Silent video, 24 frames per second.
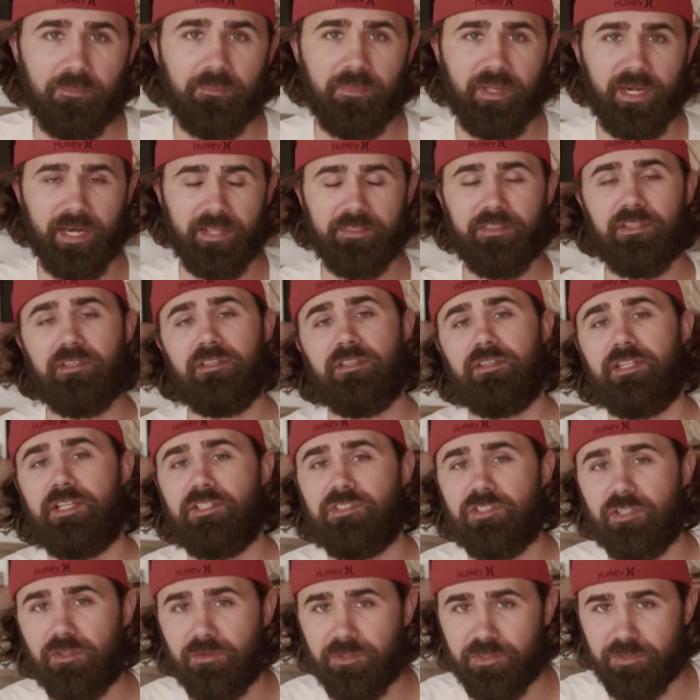And I think that
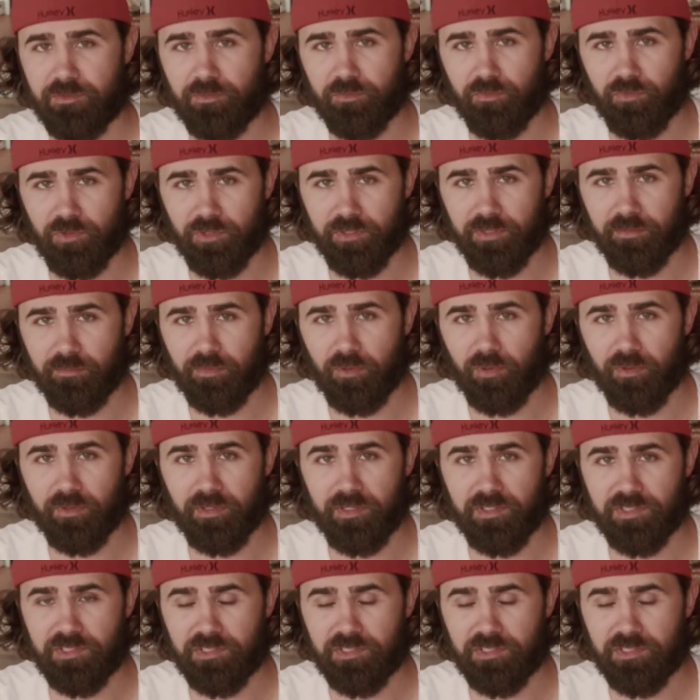that's always really important,